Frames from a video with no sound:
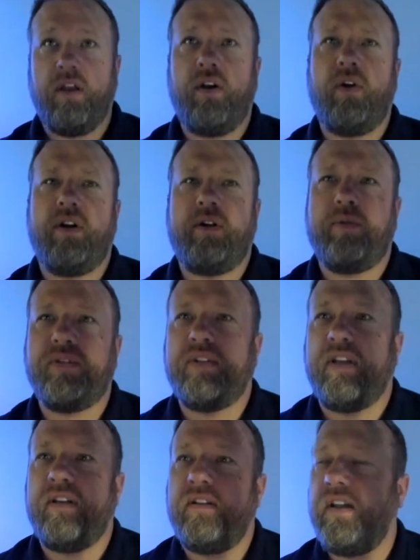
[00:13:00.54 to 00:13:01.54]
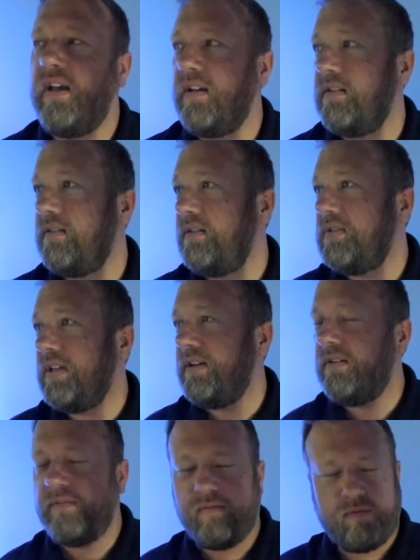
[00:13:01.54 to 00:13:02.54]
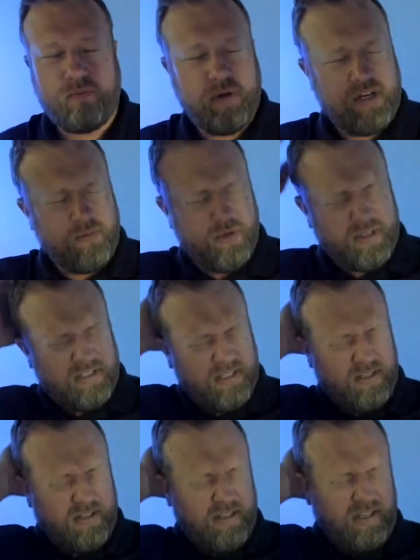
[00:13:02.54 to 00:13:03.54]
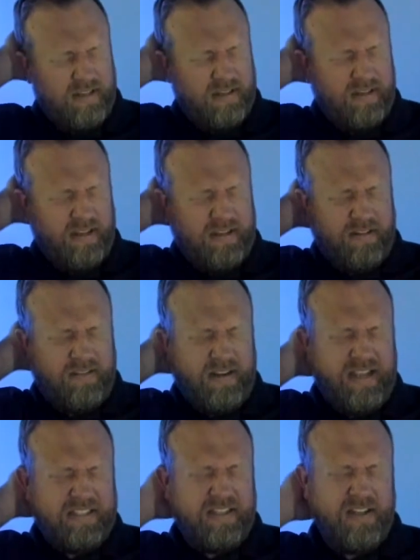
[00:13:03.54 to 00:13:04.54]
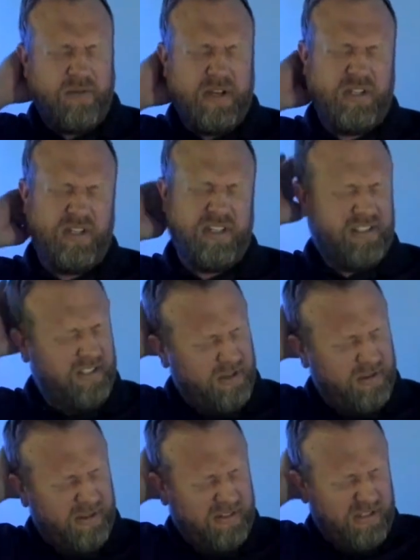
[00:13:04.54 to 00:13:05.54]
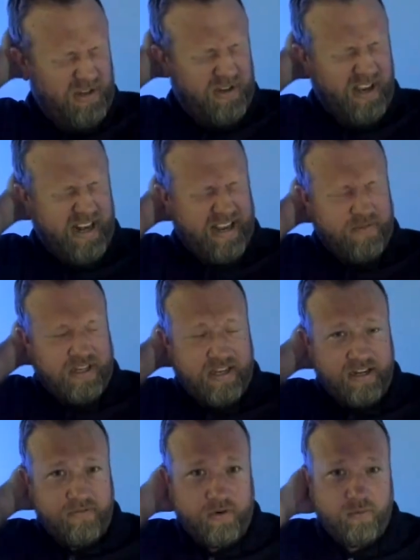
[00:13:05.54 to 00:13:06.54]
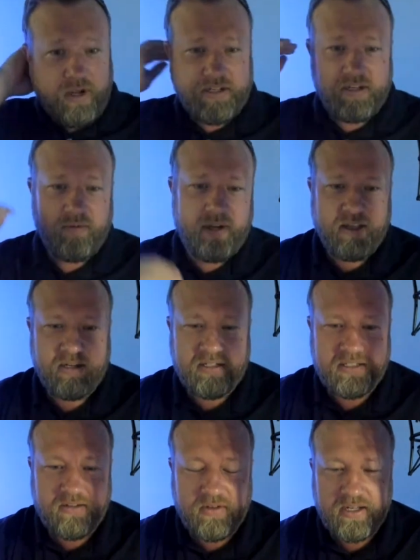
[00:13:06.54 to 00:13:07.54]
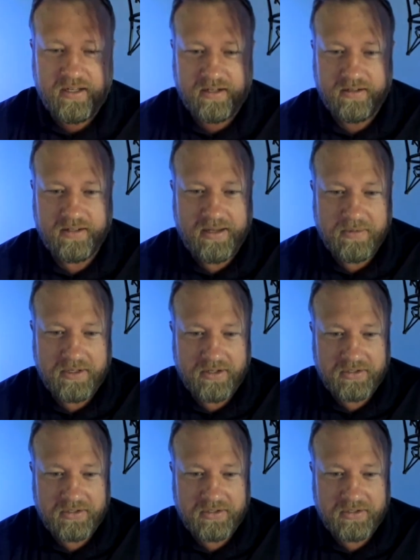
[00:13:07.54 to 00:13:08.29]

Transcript: Oh, 100%. Yeah. You said reading books and, and, and asking questions. So you're, so you're not advocating for watching reality TV and keeping to